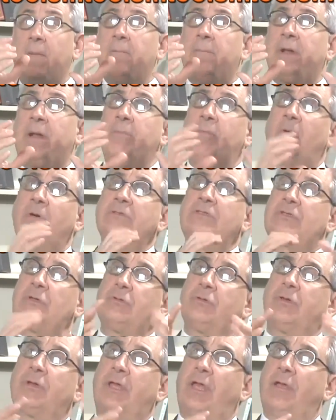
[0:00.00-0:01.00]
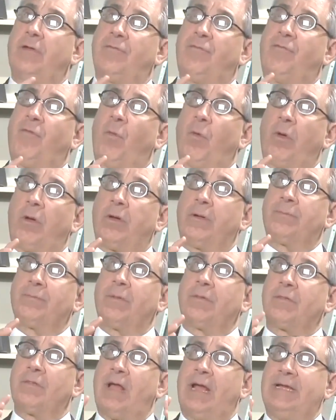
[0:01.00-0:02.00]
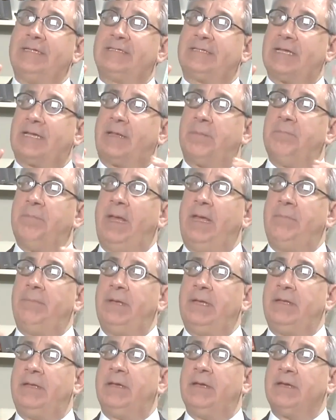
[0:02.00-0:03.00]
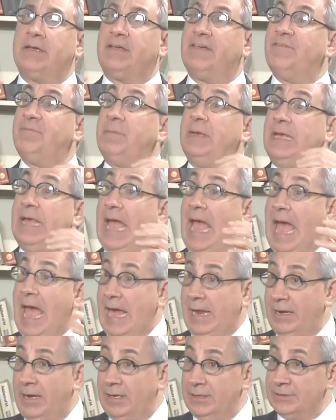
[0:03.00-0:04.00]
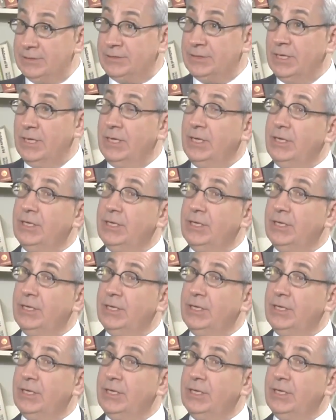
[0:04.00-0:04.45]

But I'm also looking for lights that can maybe give me add-ons.